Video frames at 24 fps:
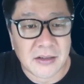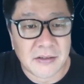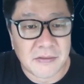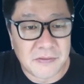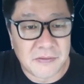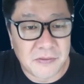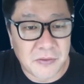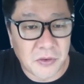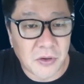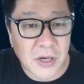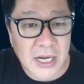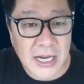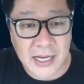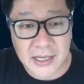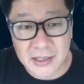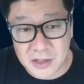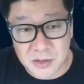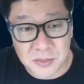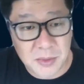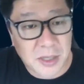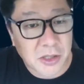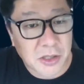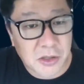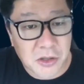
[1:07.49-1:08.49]
for
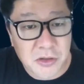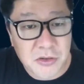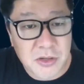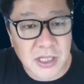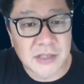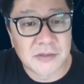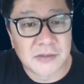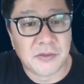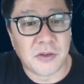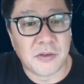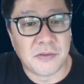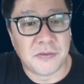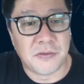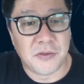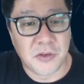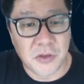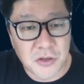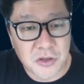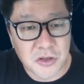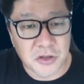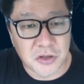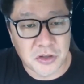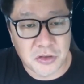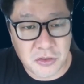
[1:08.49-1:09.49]
and smart contracts for
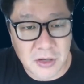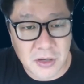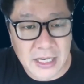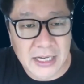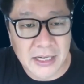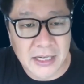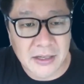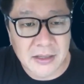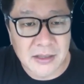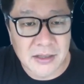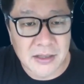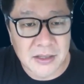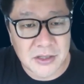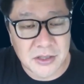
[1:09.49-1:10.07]
future trade.